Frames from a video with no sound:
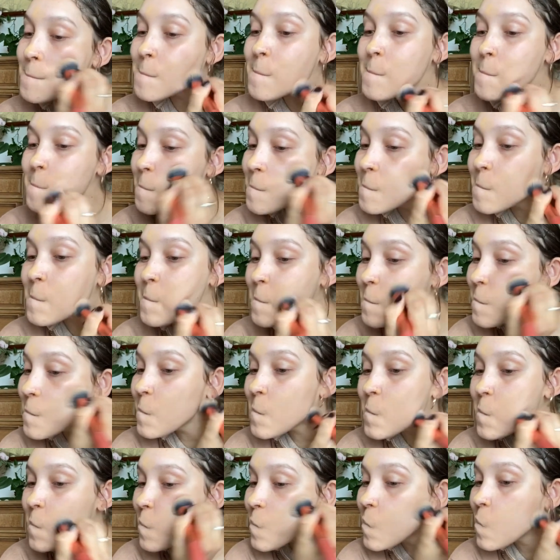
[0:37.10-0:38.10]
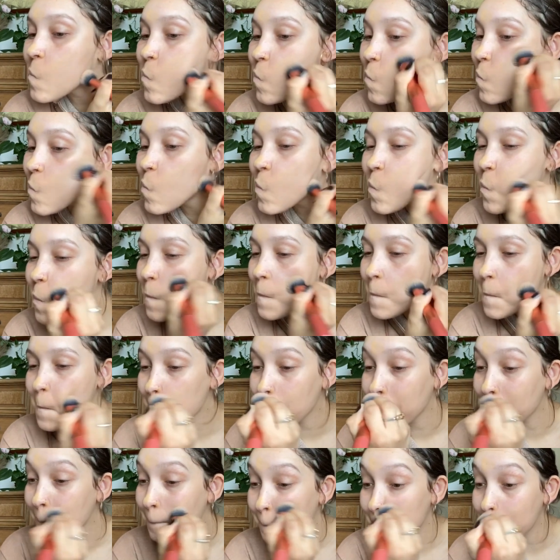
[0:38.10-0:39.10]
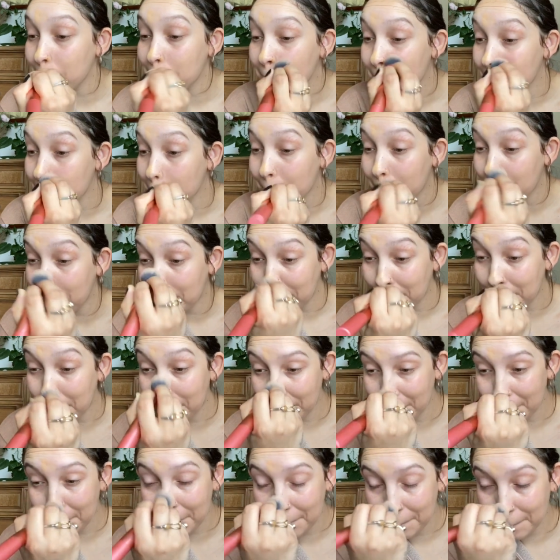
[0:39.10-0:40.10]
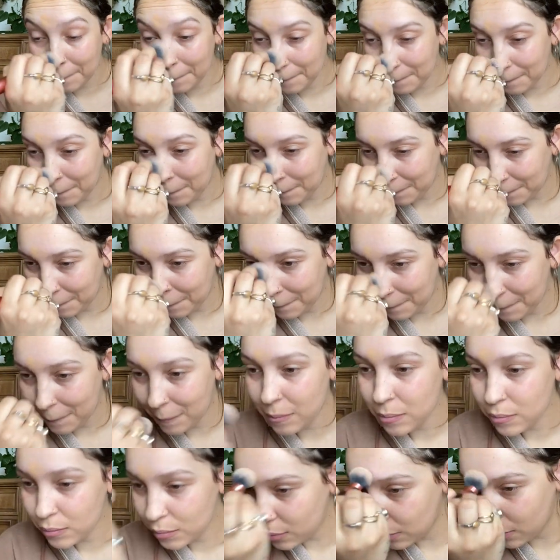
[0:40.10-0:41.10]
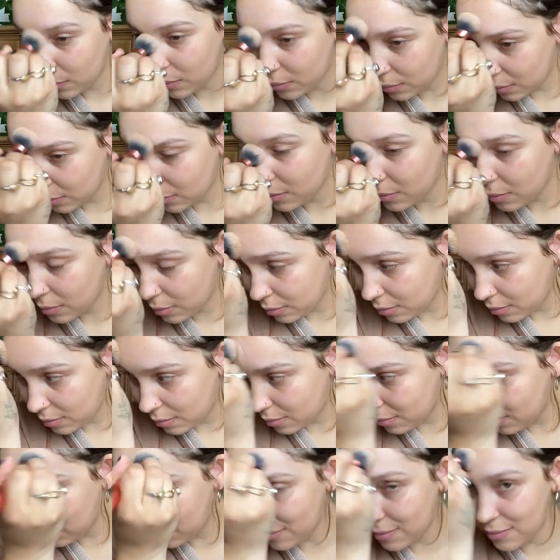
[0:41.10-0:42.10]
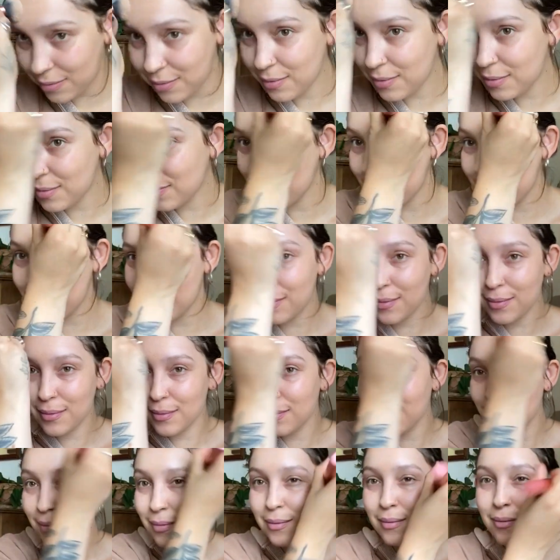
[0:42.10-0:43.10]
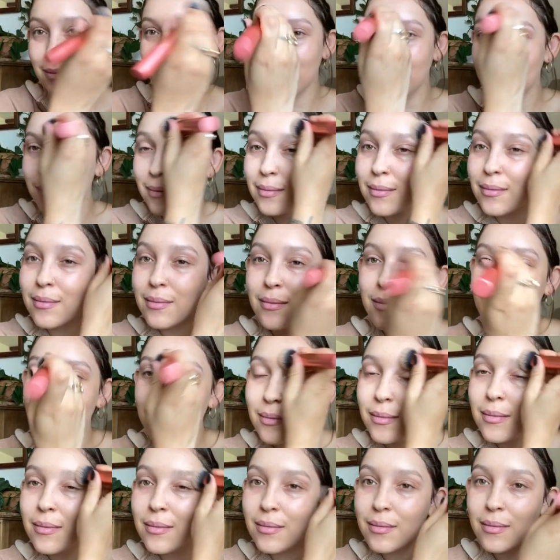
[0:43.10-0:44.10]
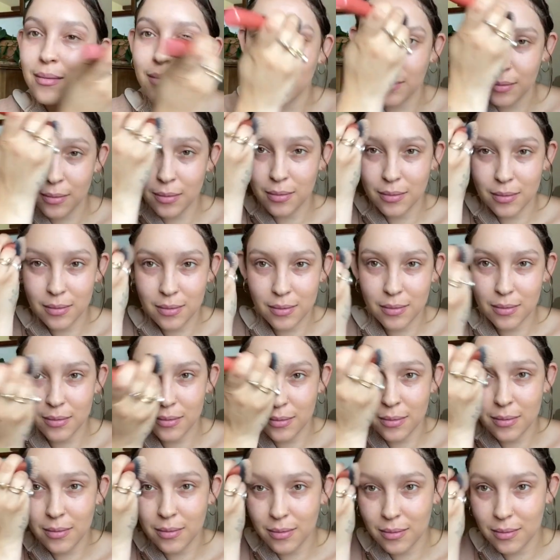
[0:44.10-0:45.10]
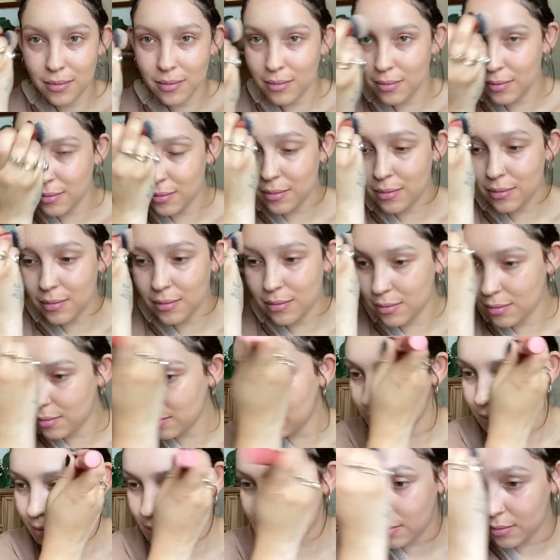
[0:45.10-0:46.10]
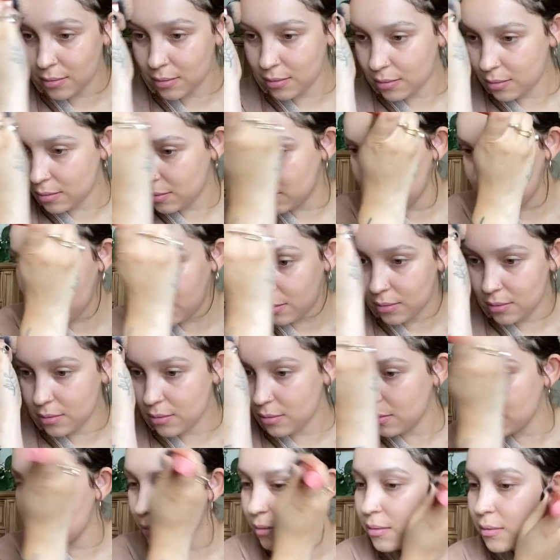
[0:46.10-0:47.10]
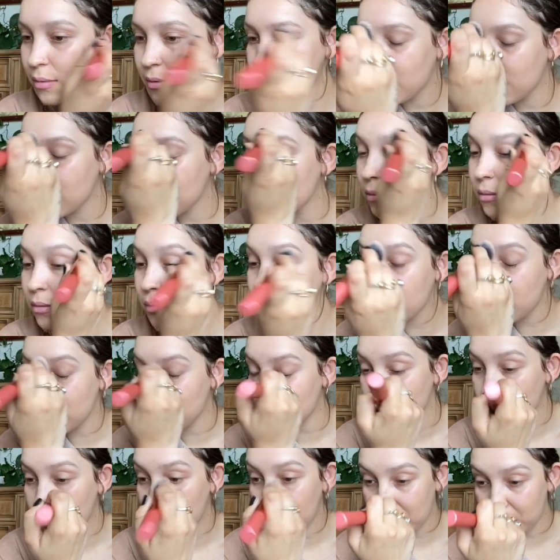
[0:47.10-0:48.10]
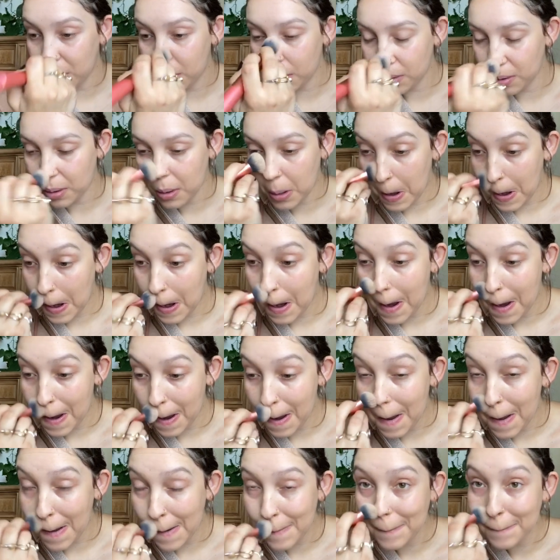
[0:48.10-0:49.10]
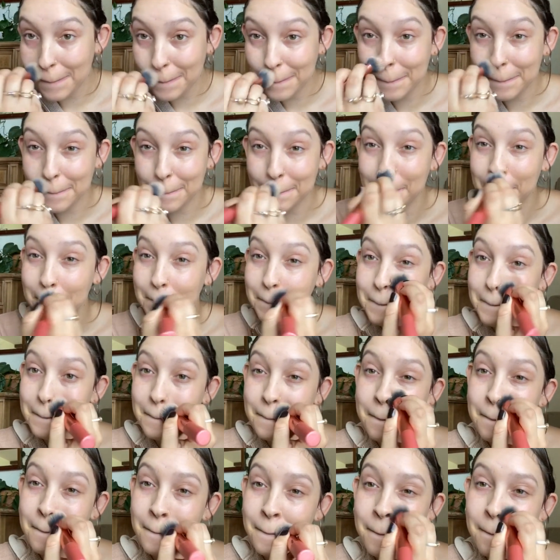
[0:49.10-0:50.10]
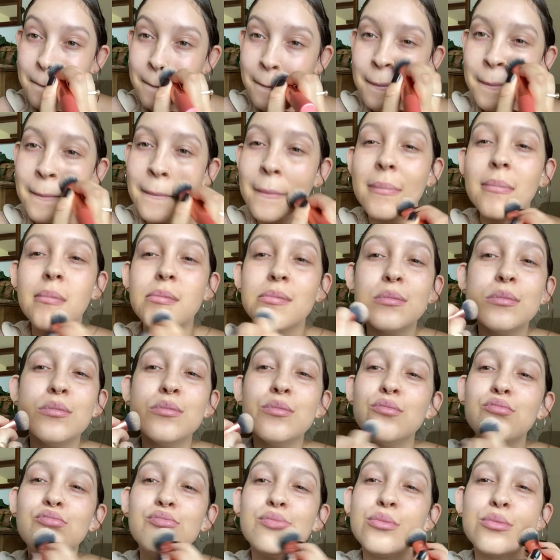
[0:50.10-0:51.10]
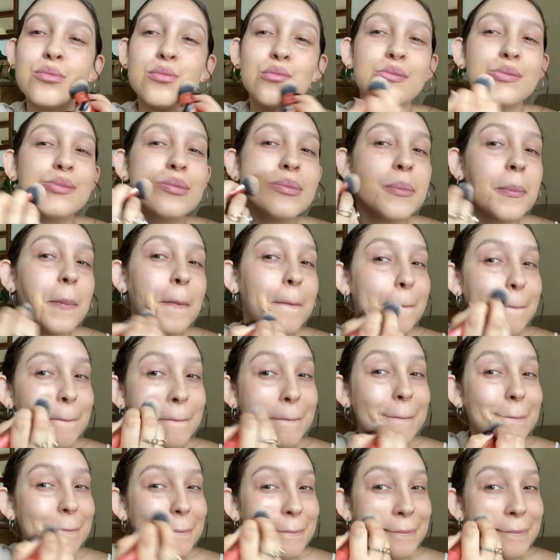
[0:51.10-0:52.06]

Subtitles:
This is Beautycounter in the color Honey. I am obsessed with Beautycounter right now. I've been really trying to get non-toxic with all of the products that I put on my body and in my house. And Beautycounter has made that so easy.